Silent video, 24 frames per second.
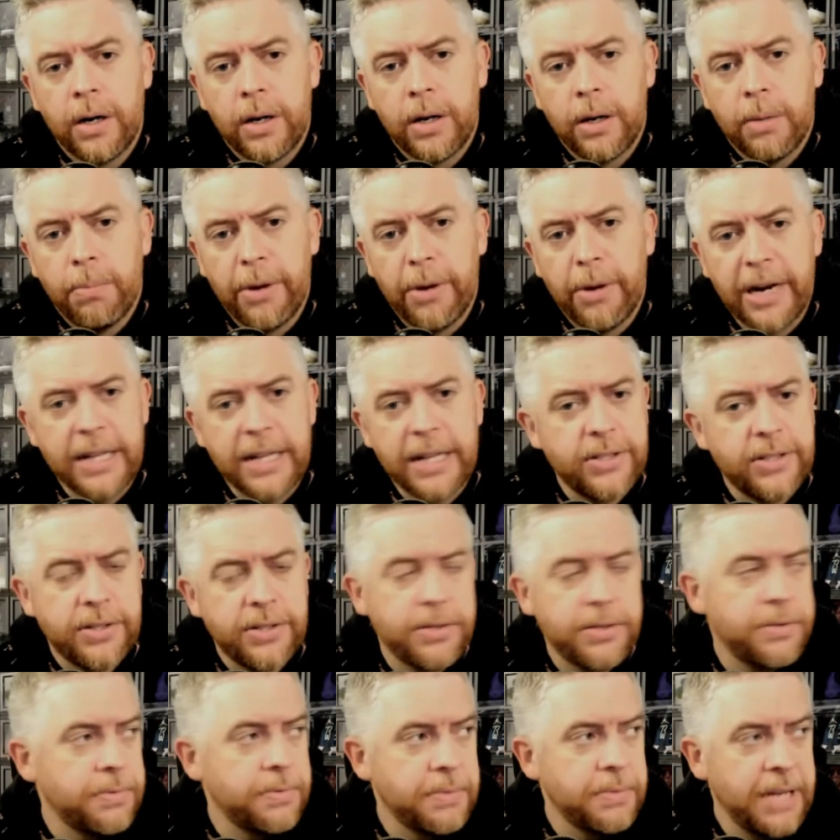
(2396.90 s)
But
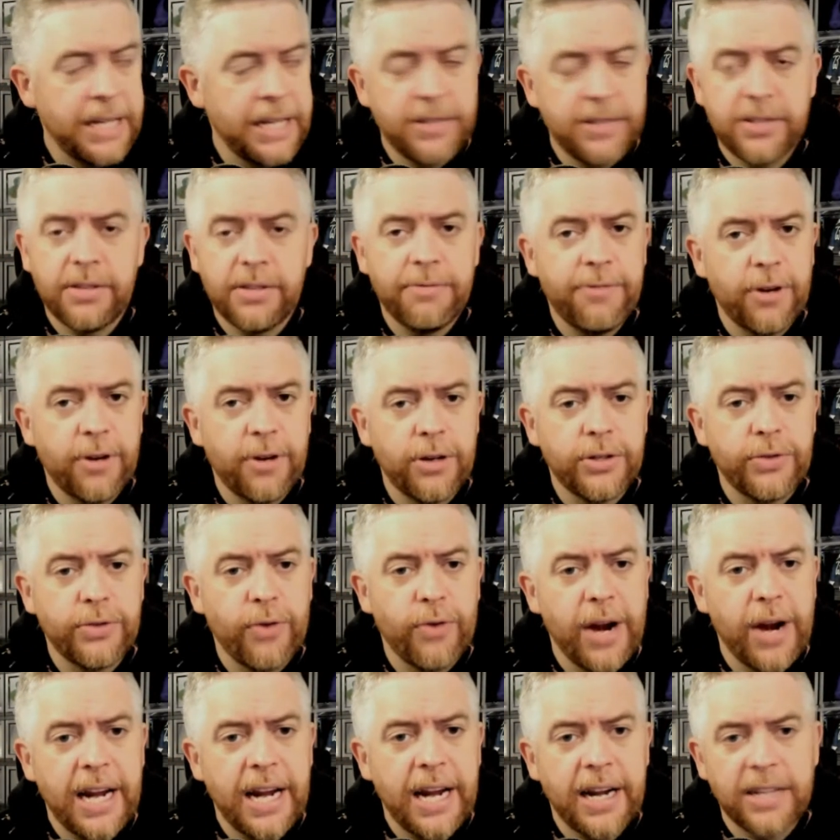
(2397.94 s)
it's the first
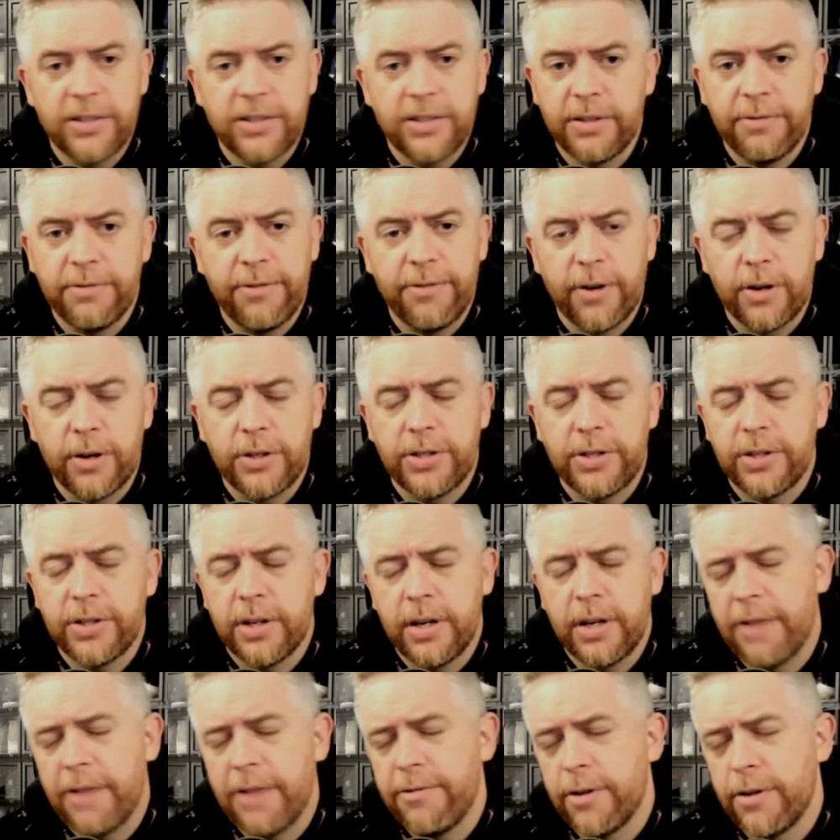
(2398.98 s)
reign. It's the first,
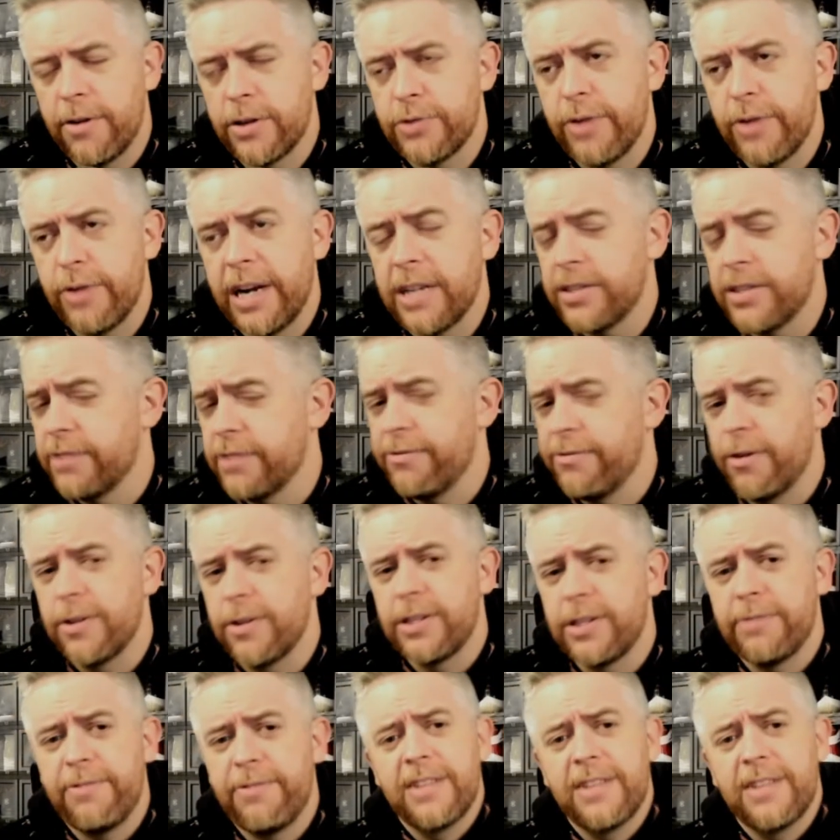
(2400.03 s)
not first reign. It's the
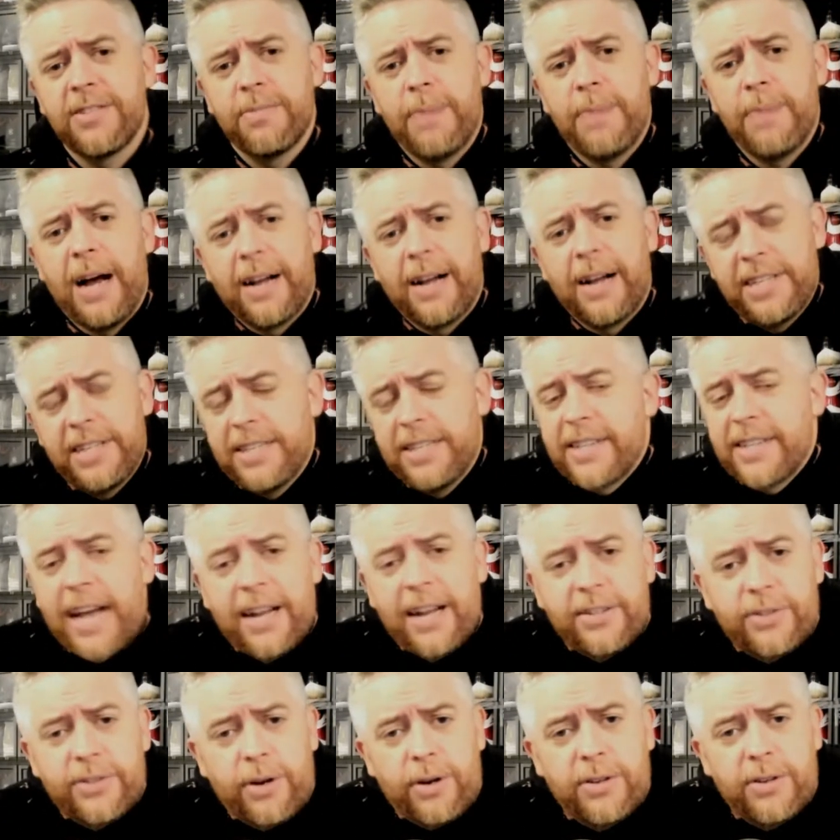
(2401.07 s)
first defense of Moxley. It's got
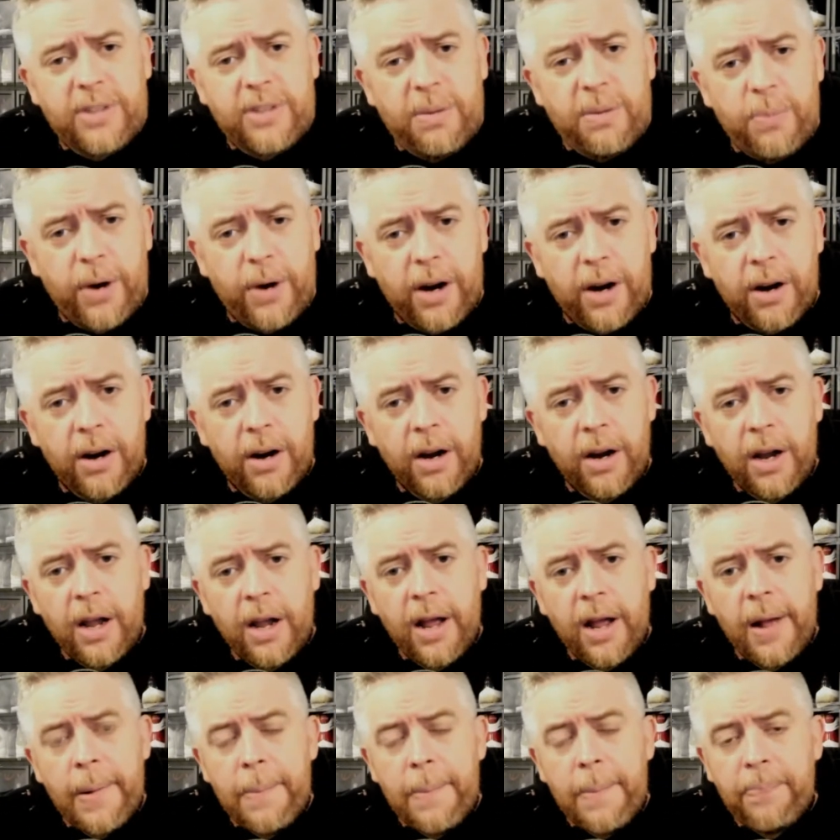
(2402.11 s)
to start somewhere,
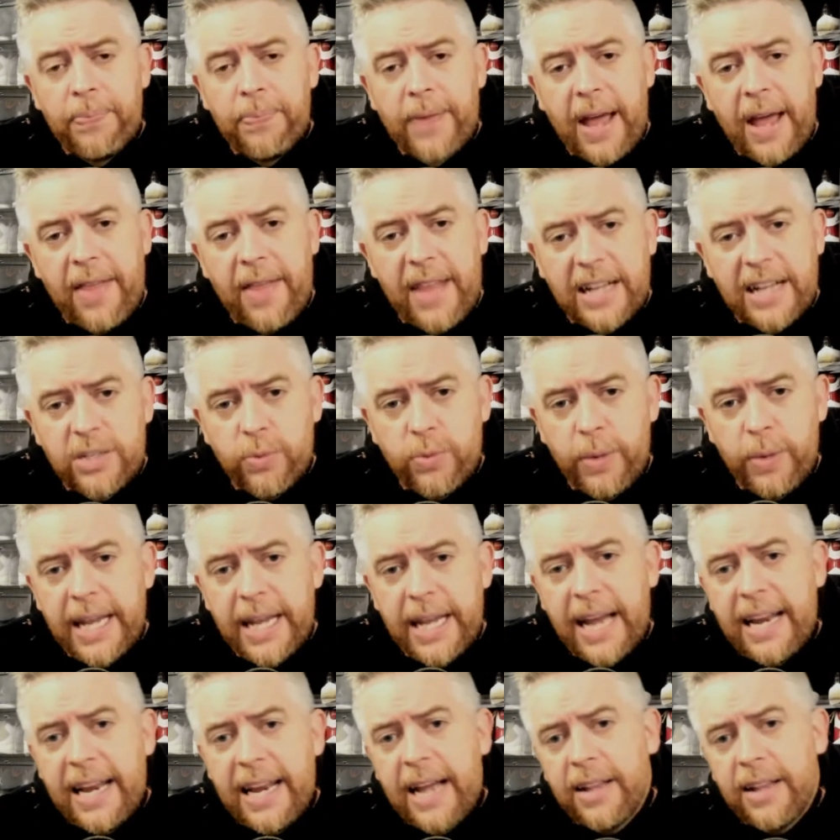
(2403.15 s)
and that's what we get.